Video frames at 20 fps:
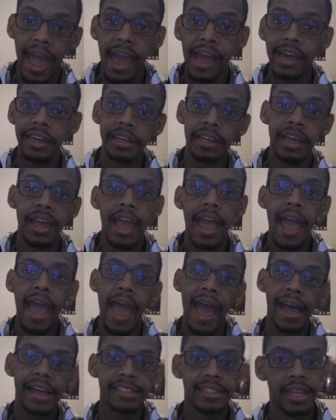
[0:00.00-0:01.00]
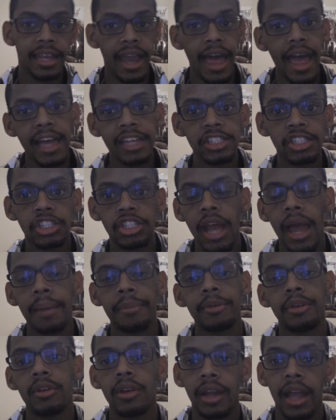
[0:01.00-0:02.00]
and as the last
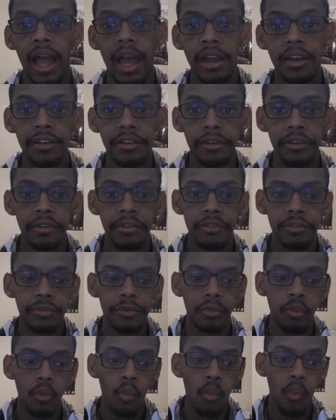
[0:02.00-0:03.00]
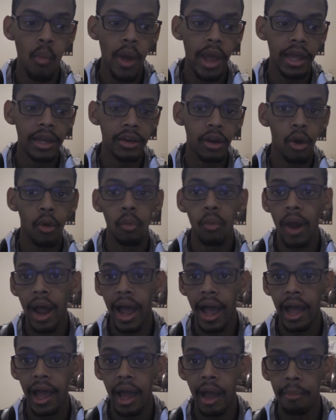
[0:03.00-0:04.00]
chapter kind of went
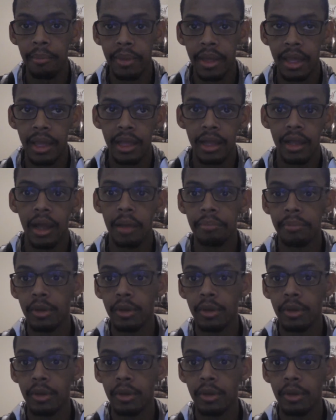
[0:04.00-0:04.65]
awry, I mean,